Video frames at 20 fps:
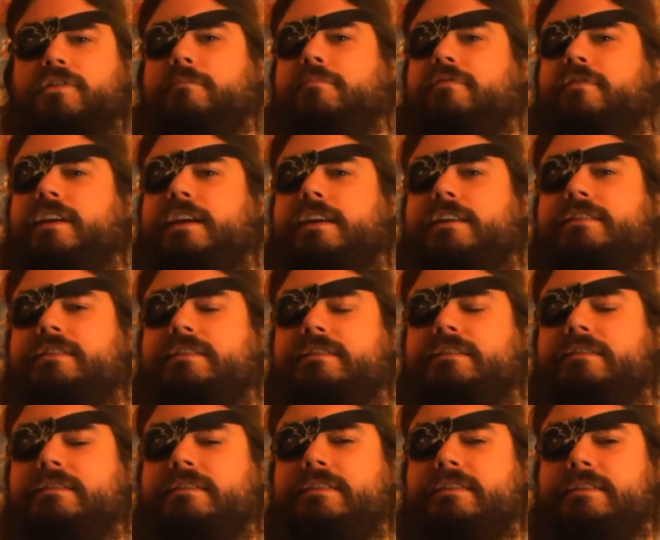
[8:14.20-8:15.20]

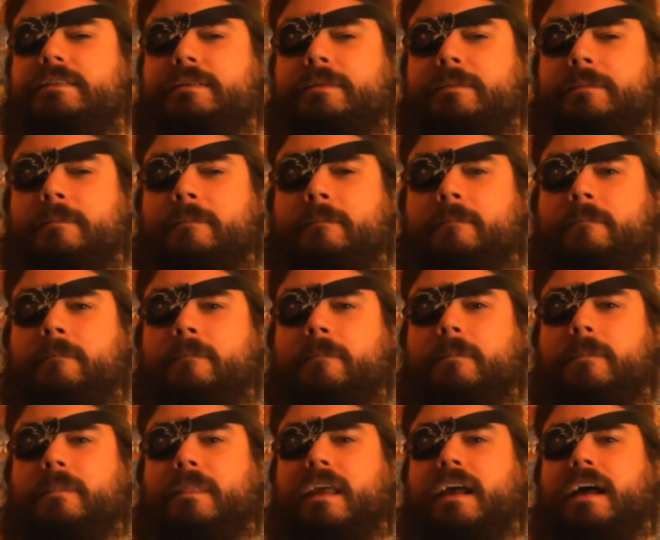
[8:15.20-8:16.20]
Priest,
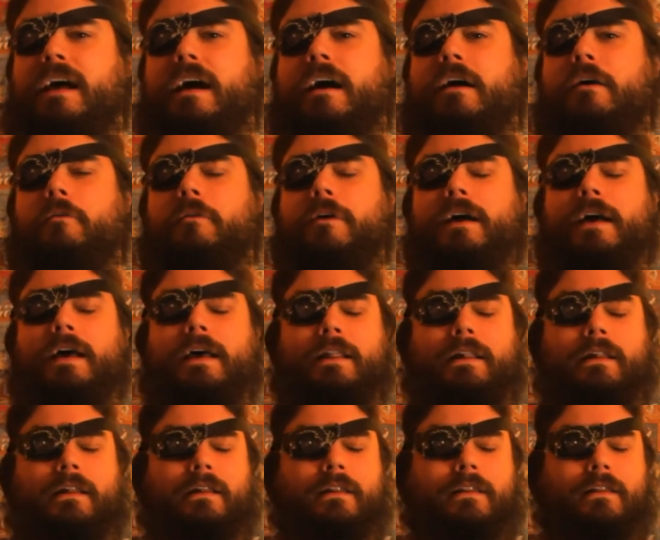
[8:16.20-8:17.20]
ah well,
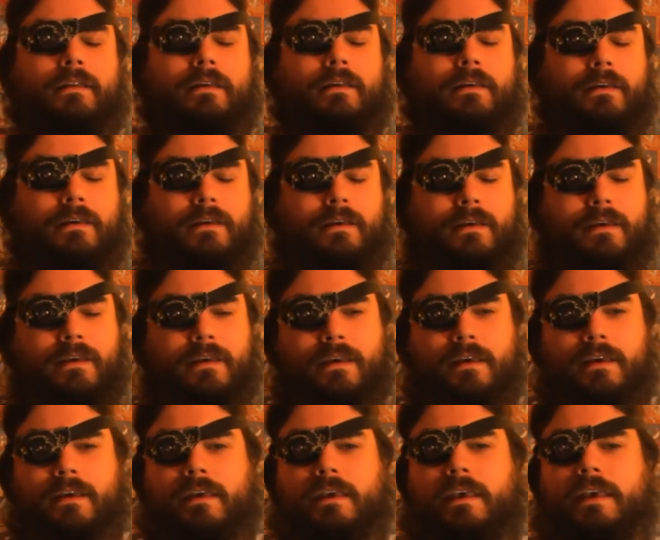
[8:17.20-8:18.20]

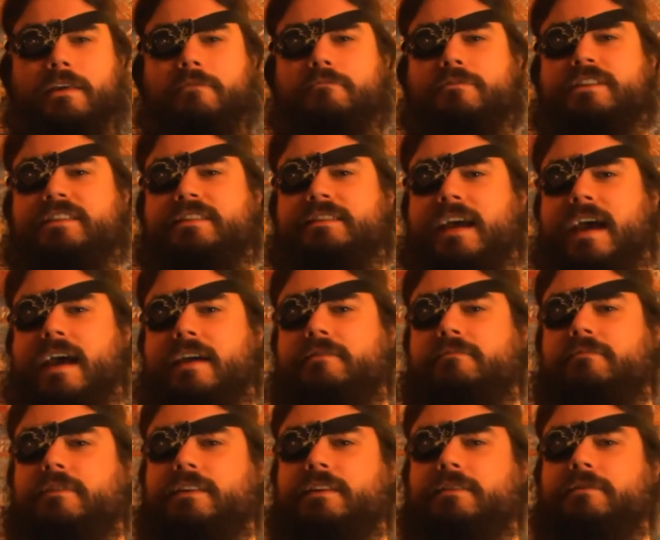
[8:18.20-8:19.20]
he was dead
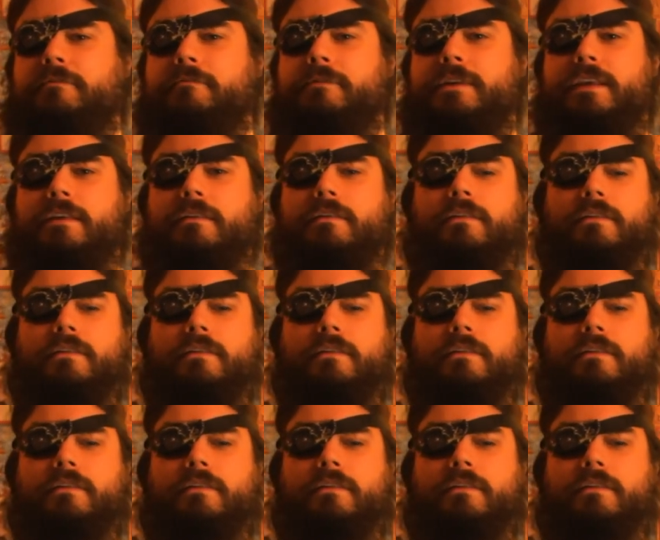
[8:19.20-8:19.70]
within a week.